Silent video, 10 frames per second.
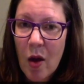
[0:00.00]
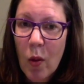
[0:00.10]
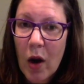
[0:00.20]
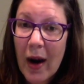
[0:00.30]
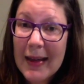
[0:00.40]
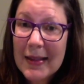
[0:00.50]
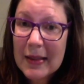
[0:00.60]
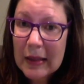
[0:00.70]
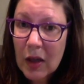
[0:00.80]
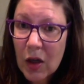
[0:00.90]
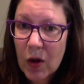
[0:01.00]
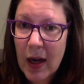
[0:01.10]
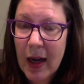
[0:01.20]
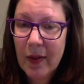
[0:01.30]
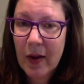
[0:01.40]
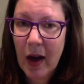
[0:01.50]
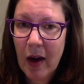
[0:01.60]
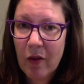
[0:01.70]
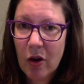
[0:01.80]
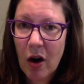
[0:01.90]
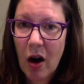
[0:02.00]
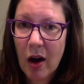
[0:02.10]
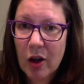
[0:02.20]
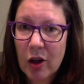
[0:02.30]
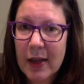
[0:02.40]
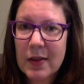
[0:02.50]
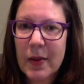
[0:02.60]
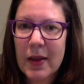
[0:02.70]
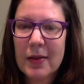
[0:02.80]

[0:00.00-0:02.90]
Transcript: where I did create the cover on Createspace.